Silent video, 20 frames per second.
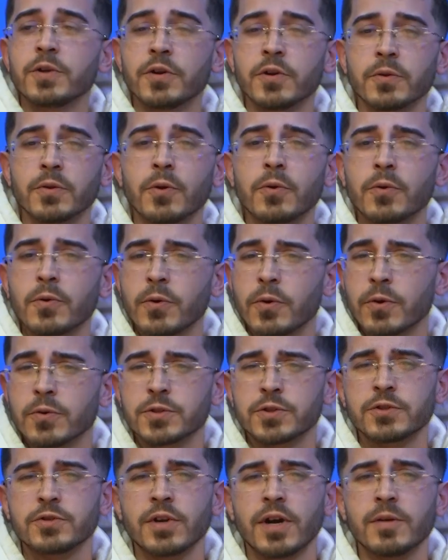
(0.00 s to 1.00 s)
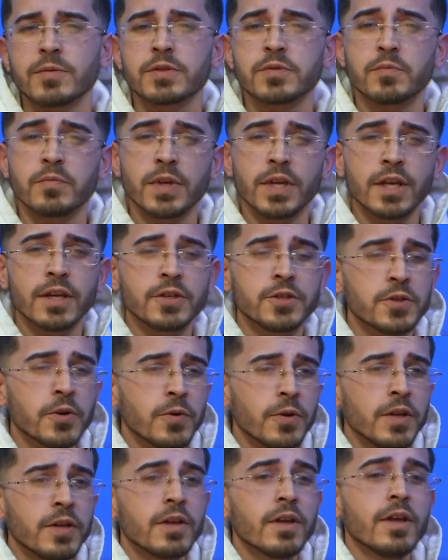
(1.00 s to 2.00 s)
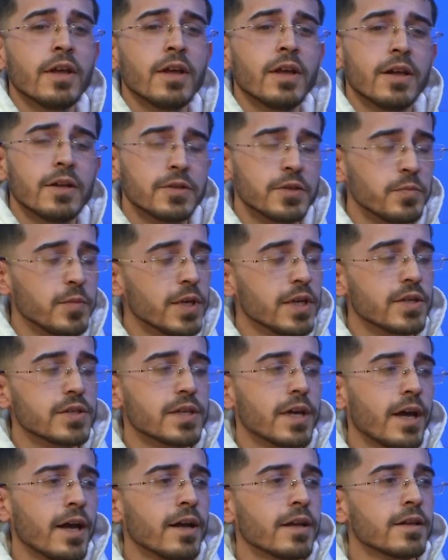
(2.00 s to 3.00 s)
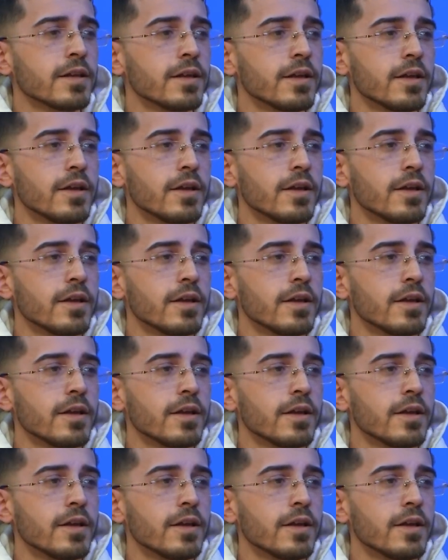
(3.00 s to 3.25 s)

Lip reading: Local culture drops, me and Jody, to be exact.